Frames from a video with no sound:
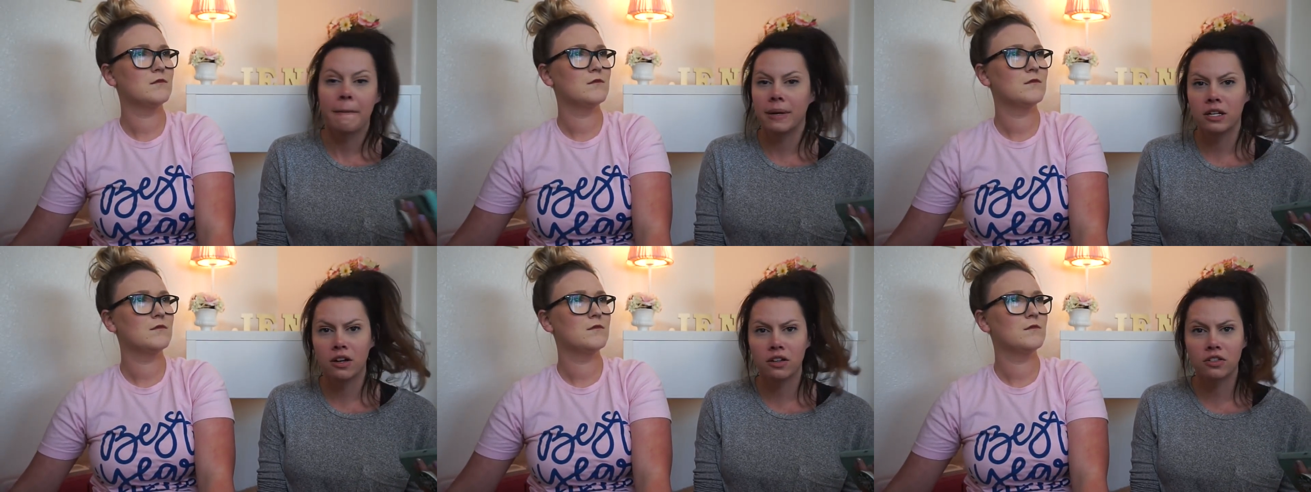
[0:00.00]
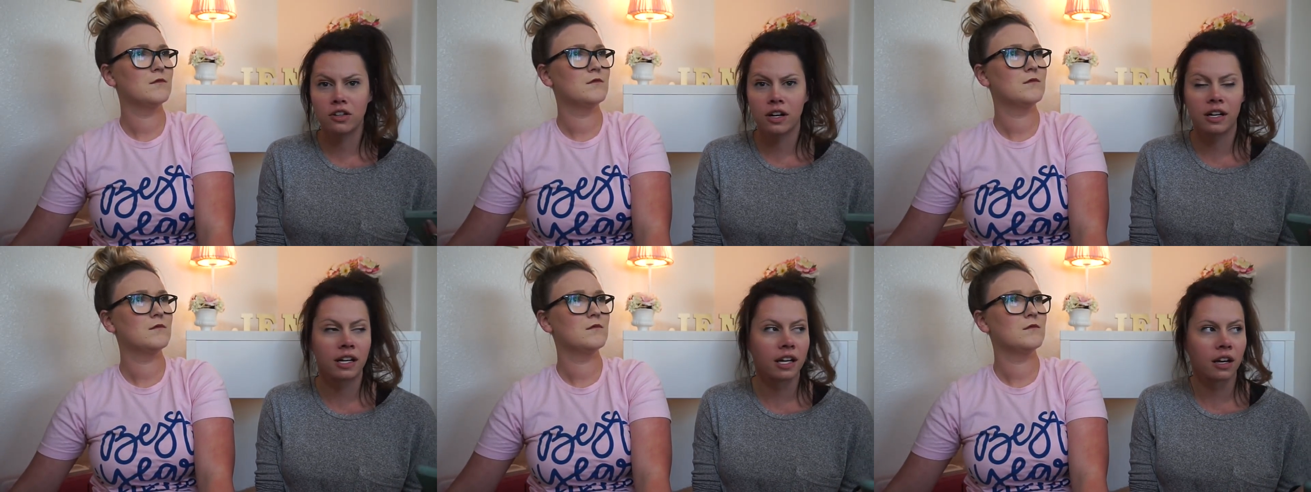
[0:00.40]
Speaker 1: The
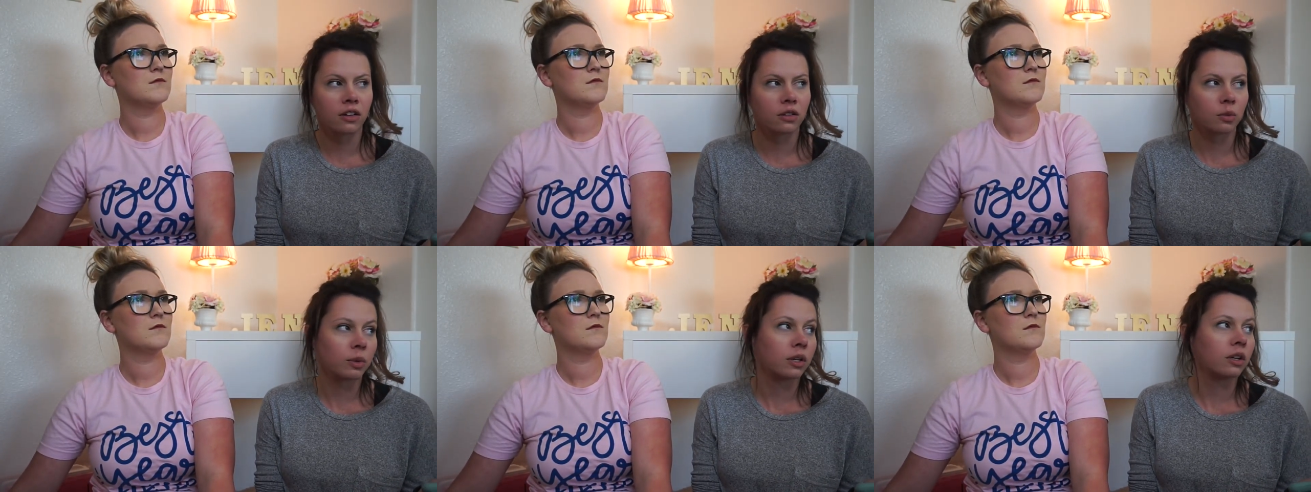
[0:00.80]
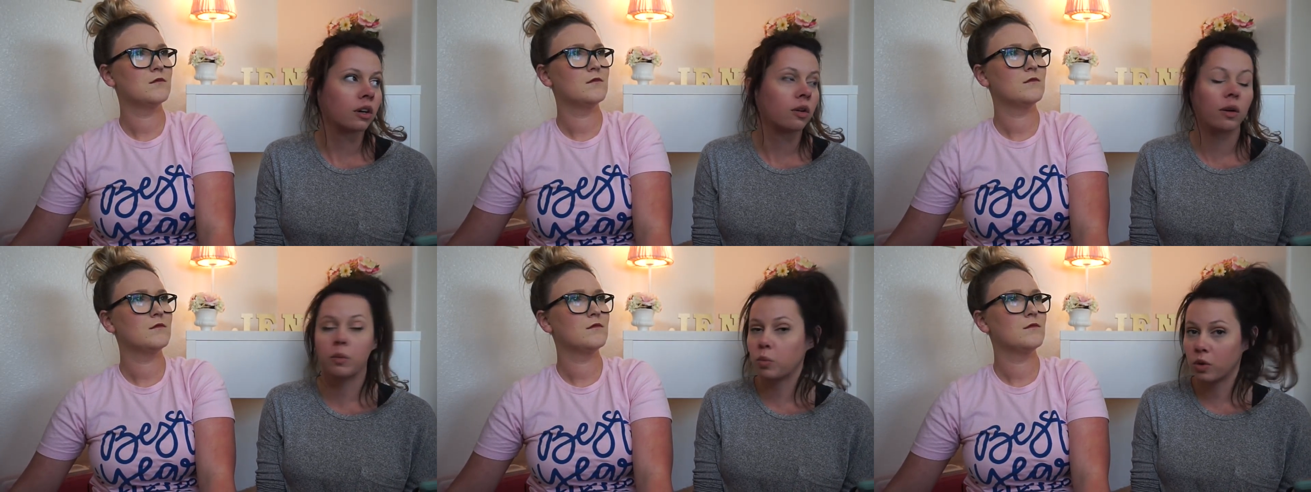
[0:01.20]
dog's trying to get out the
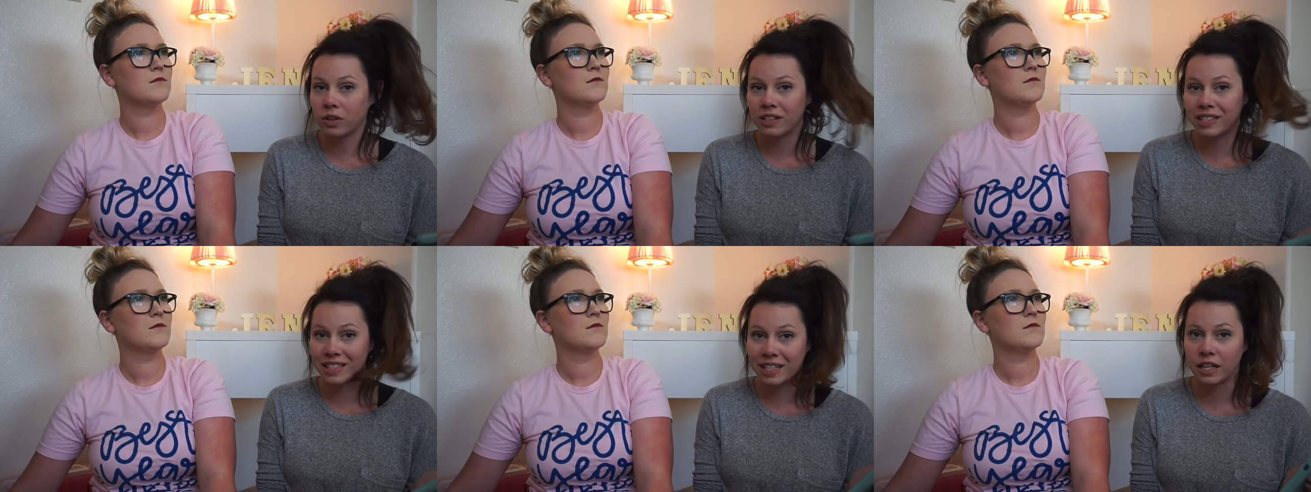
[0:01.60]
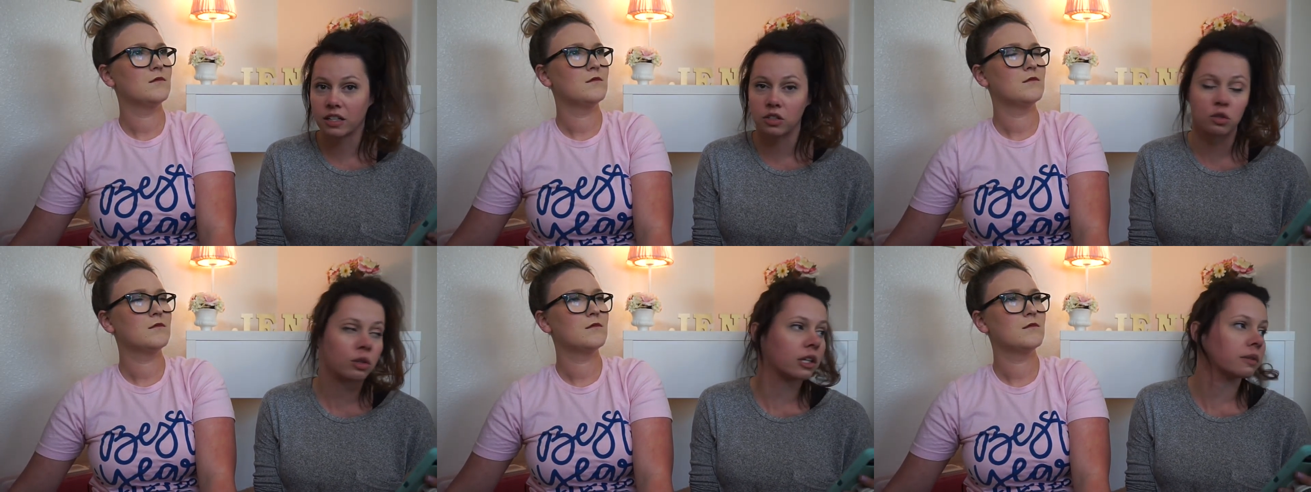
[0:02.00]
window and we're in the
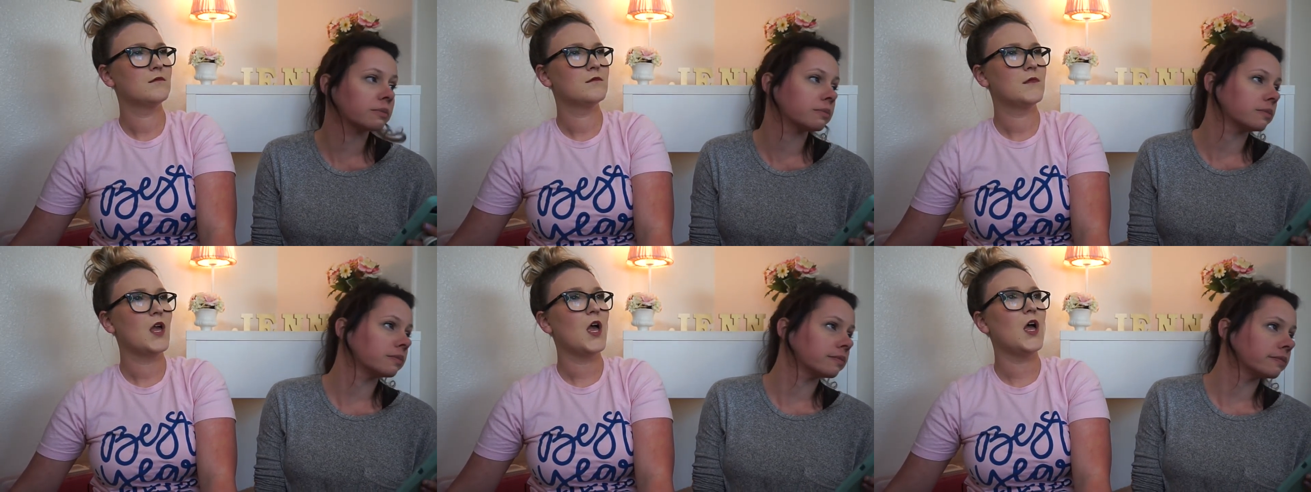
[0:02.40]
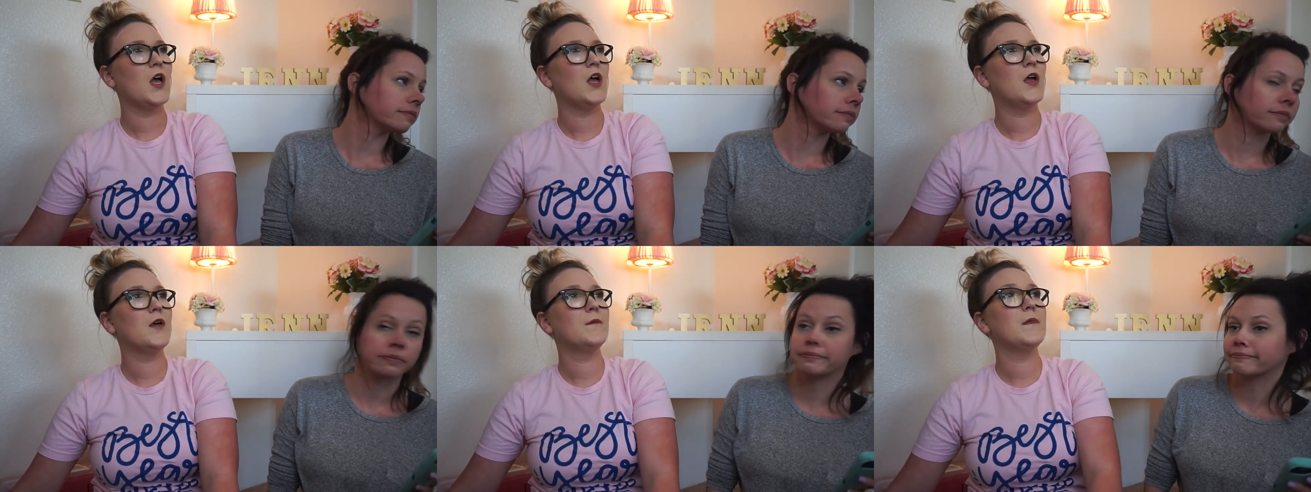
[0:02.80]
second story.
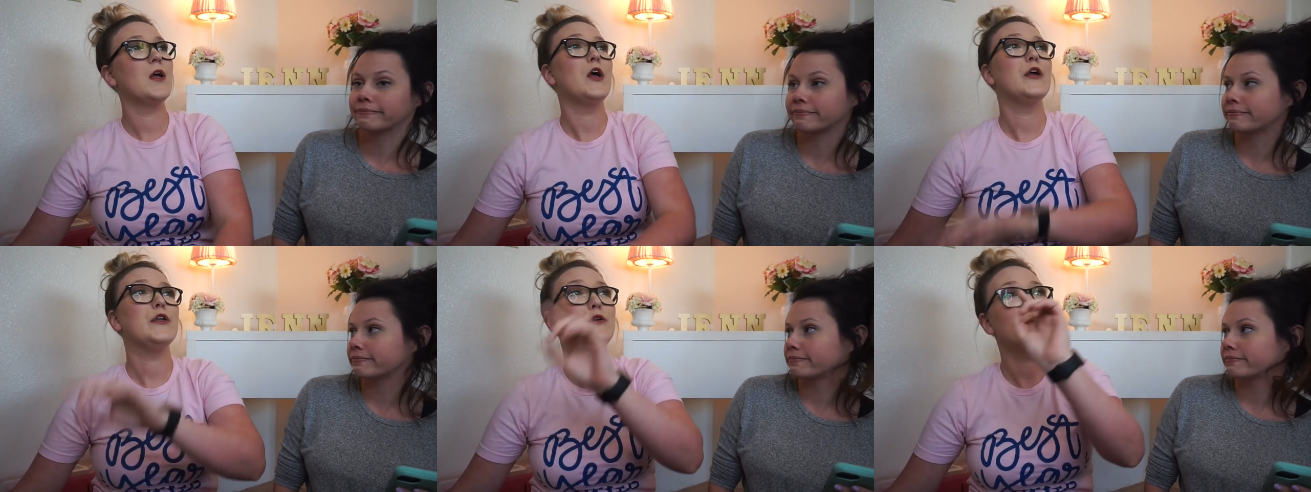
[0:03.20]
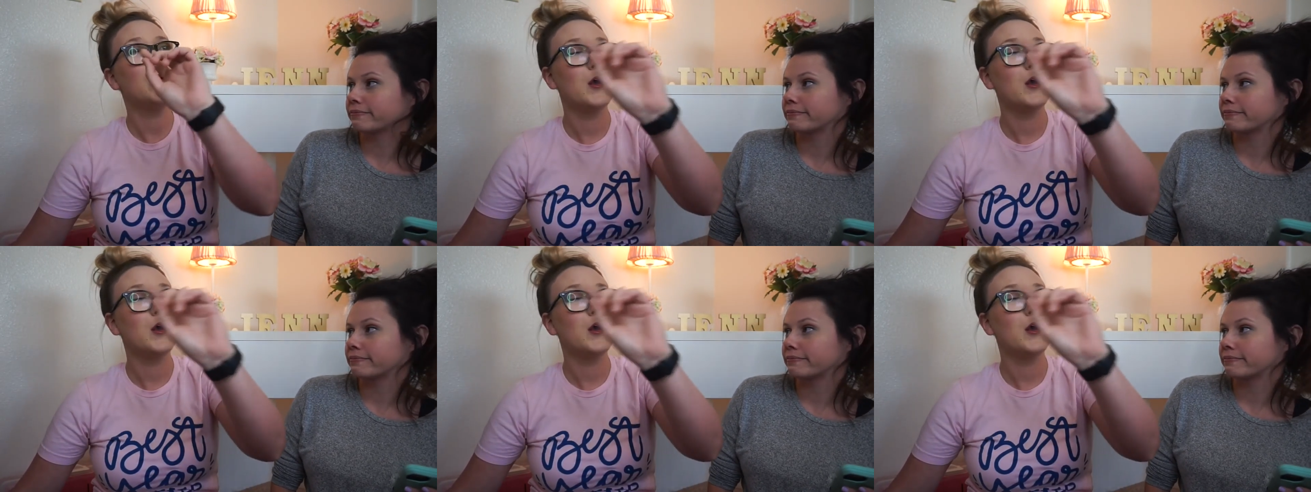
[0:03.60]
You're